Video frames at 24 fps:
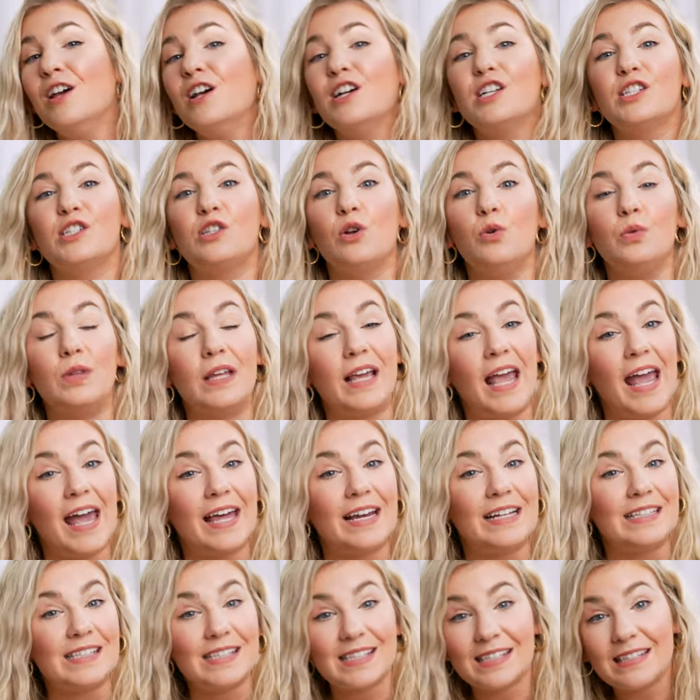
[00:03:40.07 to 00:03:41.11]
So the
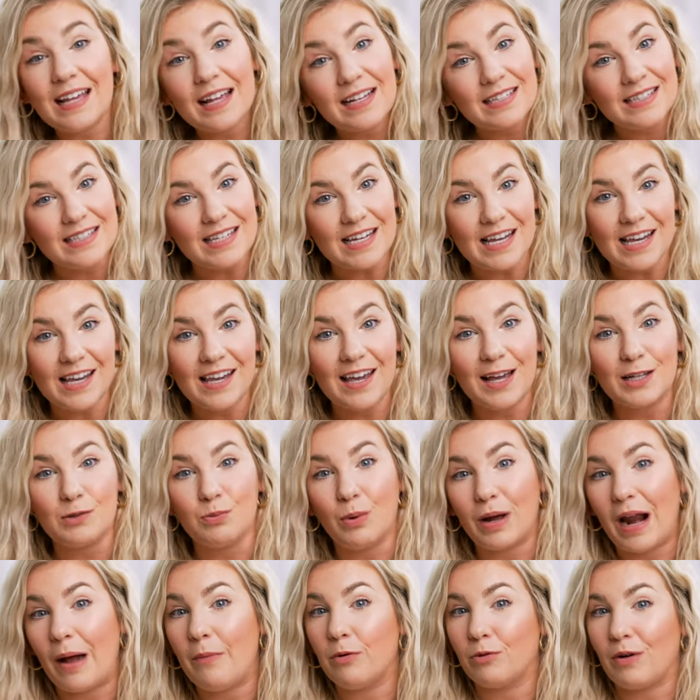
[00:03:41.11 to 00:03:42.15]
Canon 6D is
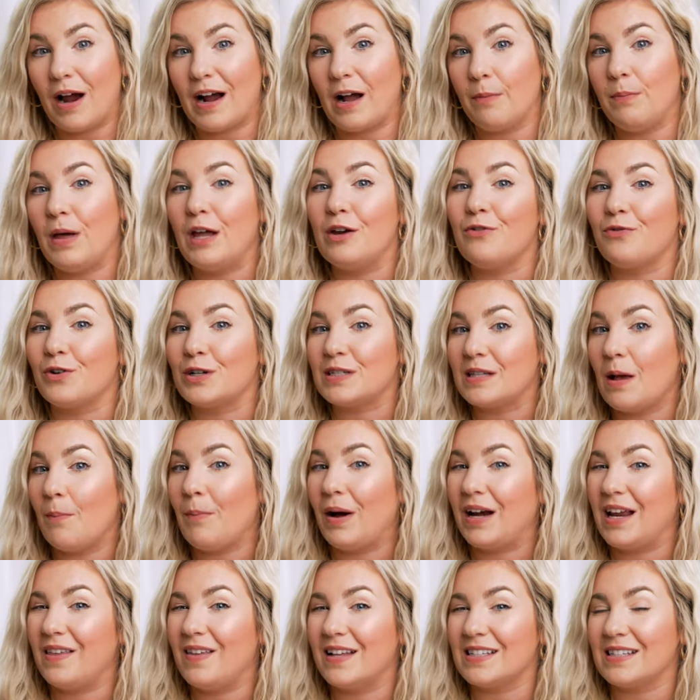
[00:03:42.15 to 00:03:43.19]
what I would recommend for
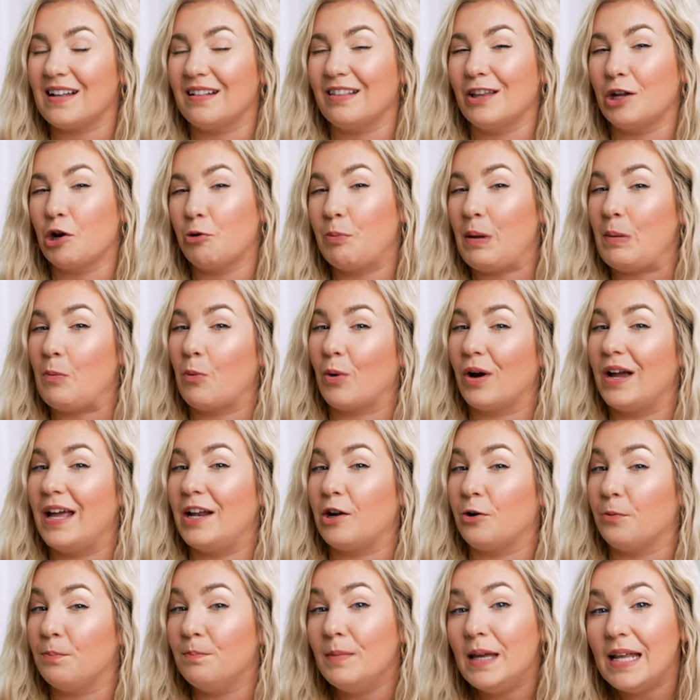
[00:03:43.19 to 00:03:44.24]
somebody that's a little bit more
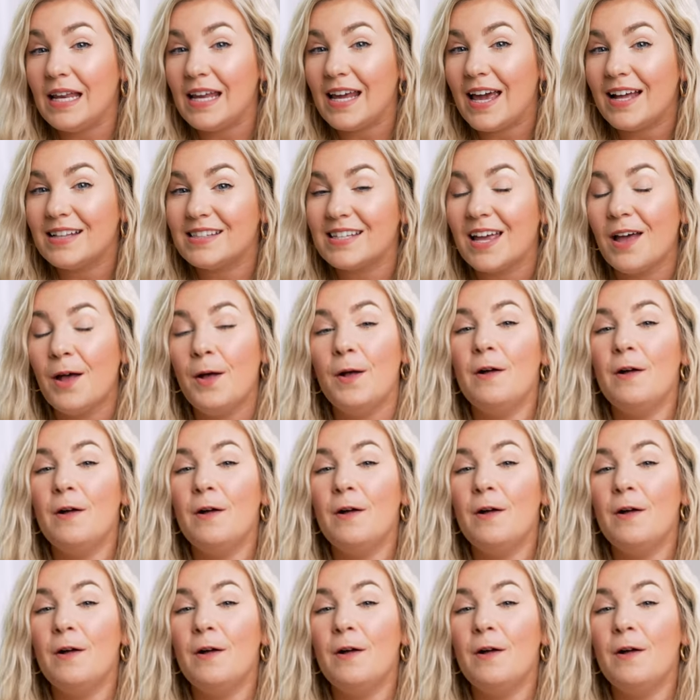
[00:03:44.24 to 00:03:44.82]
intermediate.